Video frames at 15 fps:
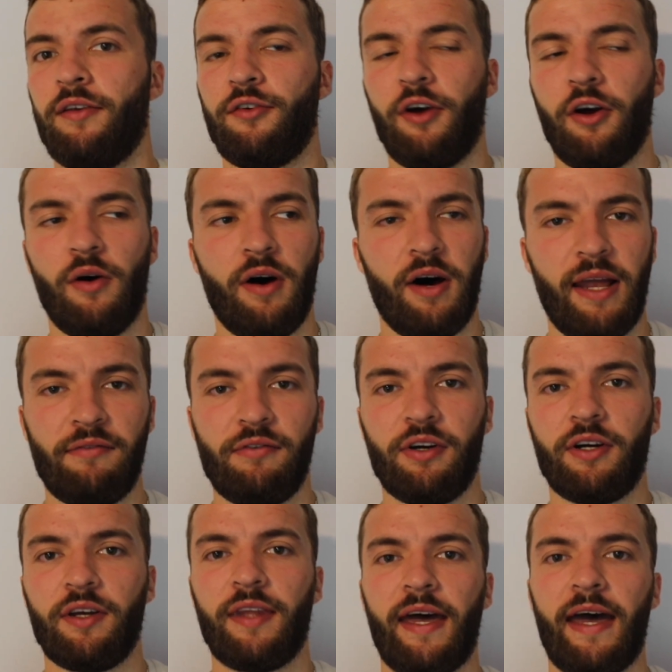So I'll have a
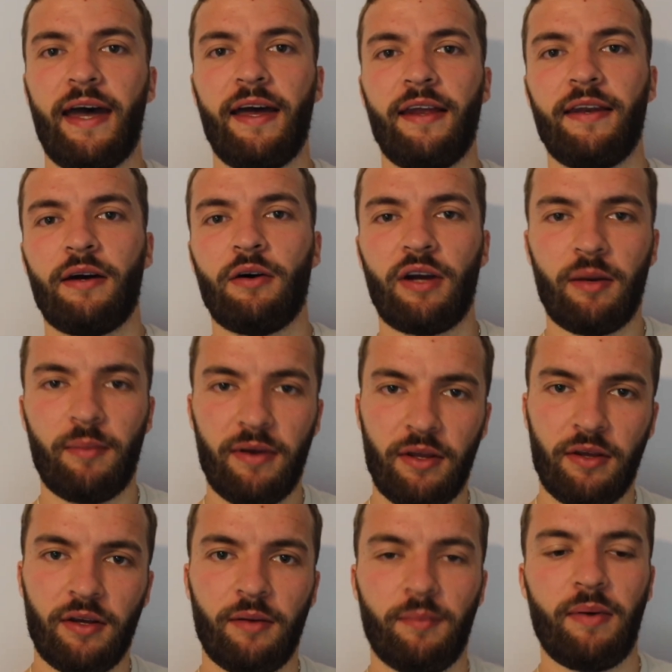look at that, and it'll give
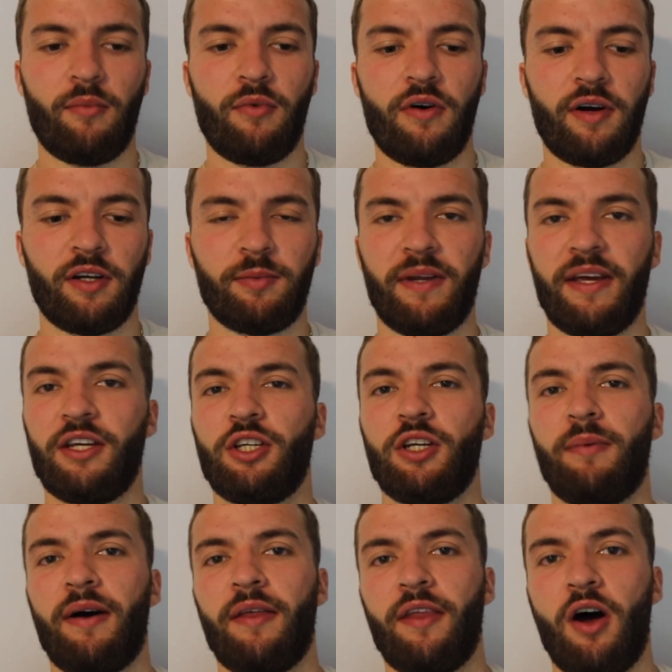me a bit more explanation
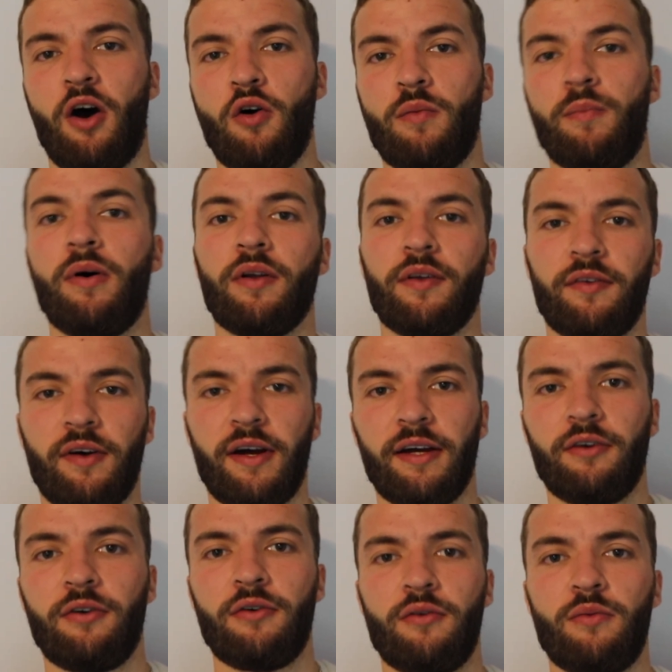about the whole pond
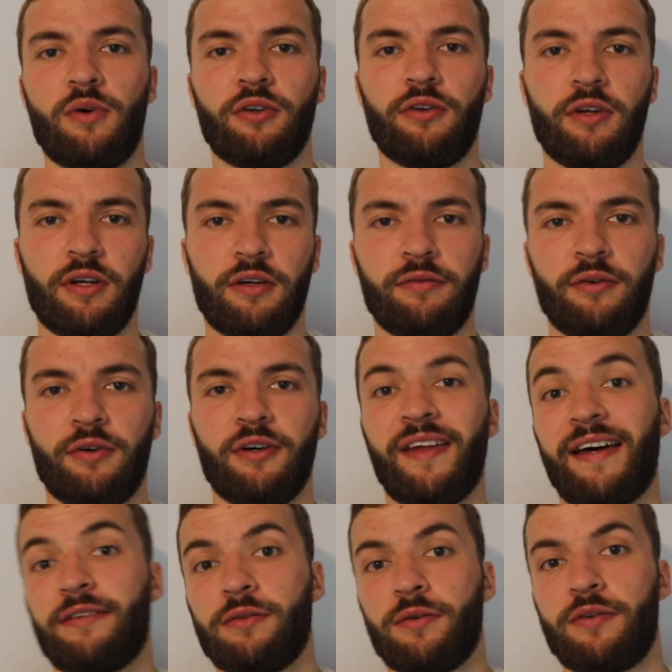cycle, what to look for,
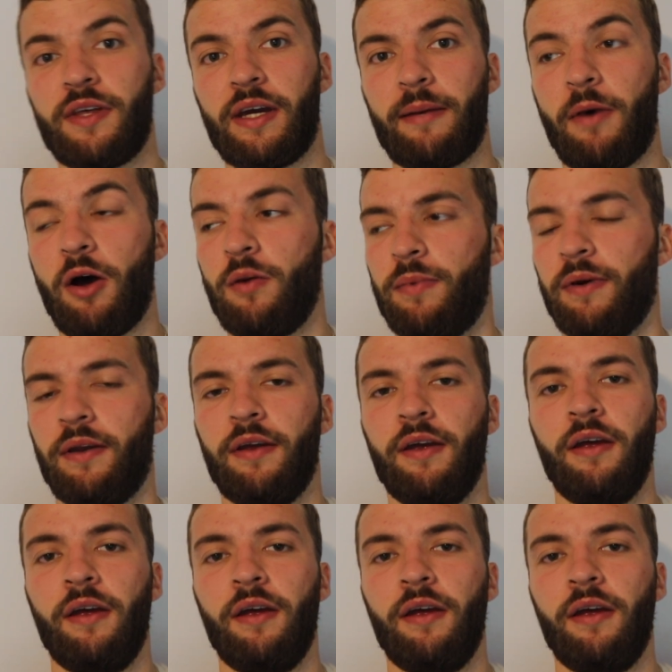that sort of thing. I'm hoping.